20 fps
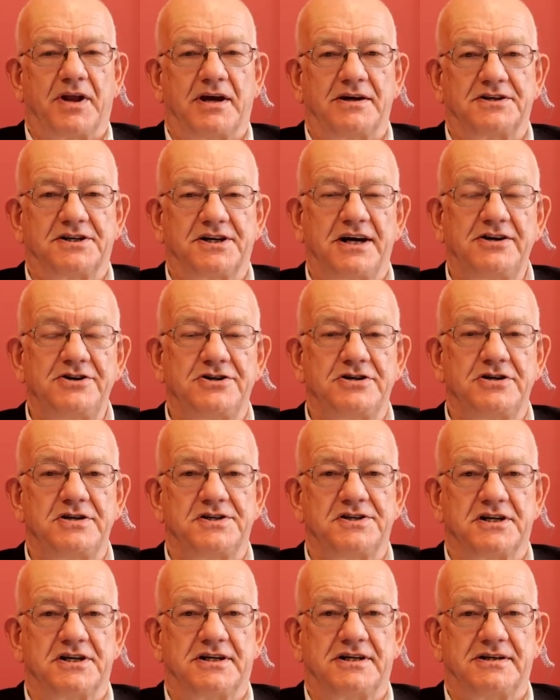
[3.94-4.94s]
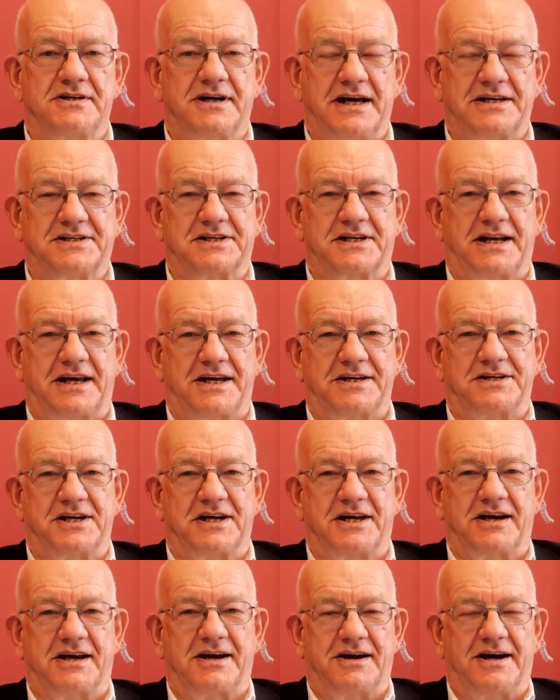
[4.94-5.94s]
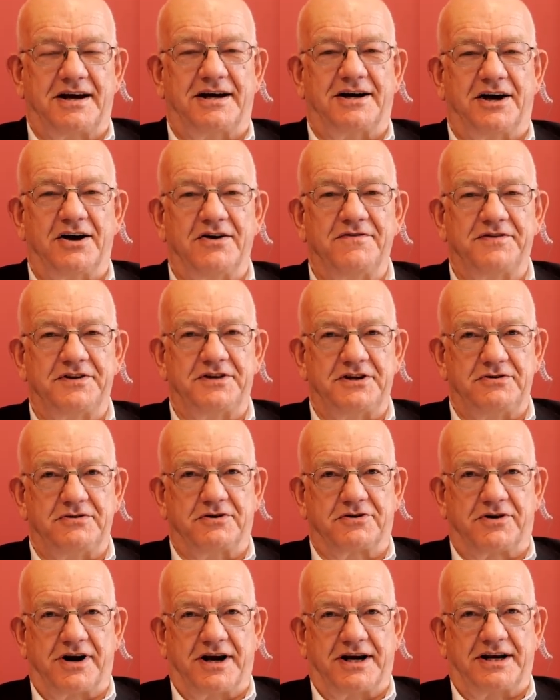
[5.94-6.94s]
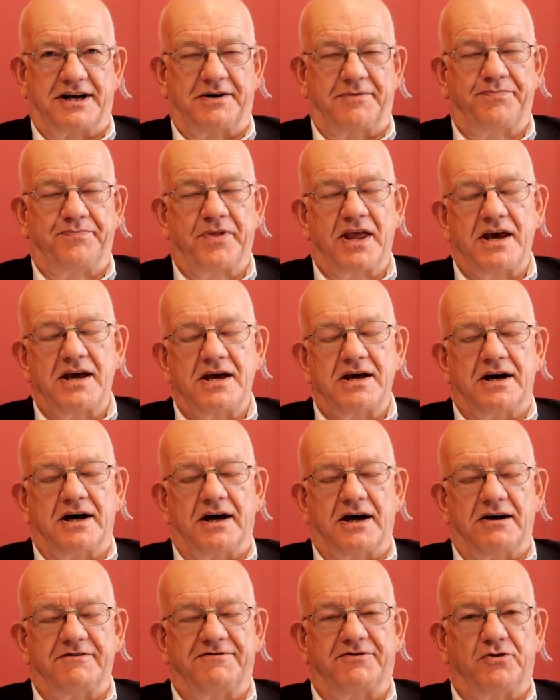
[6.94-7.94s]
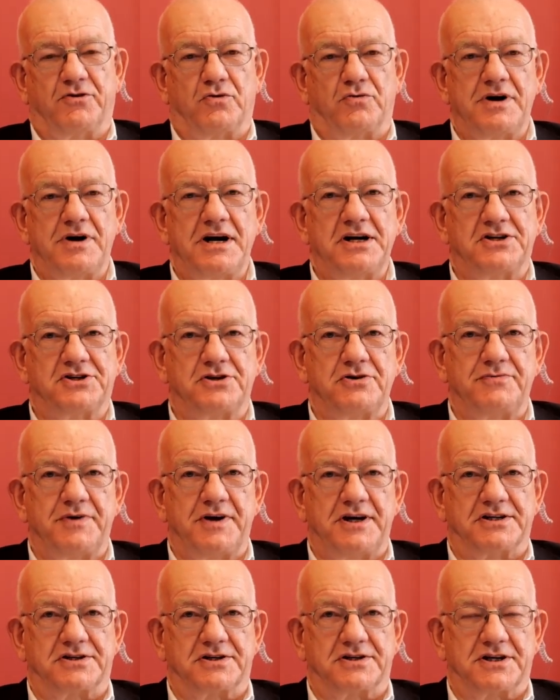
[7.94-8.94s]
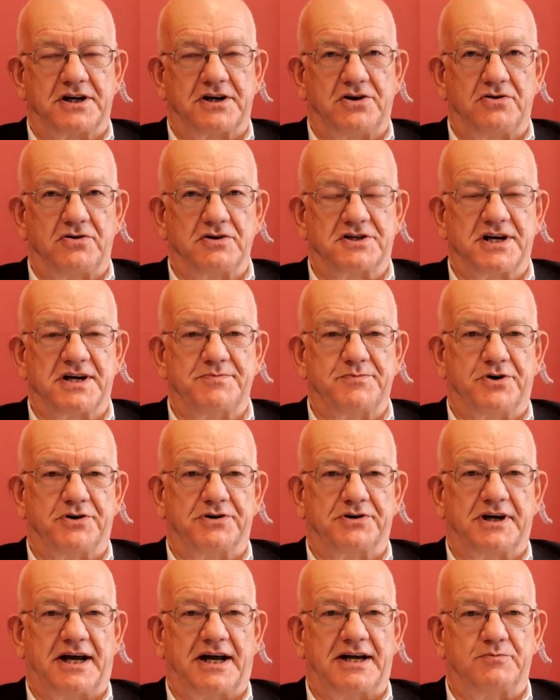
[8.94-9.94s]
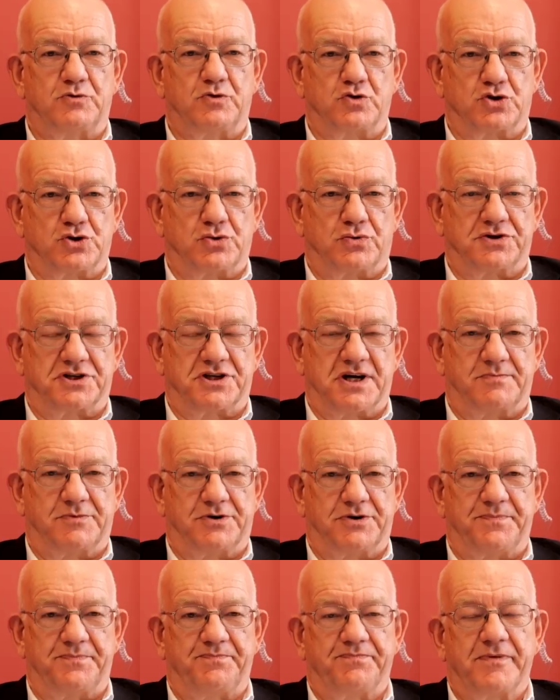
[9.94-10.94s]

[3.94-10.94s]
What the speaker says: tensions are escalating over the Ukraine for really two reasons, a long-term one and a more short-term one.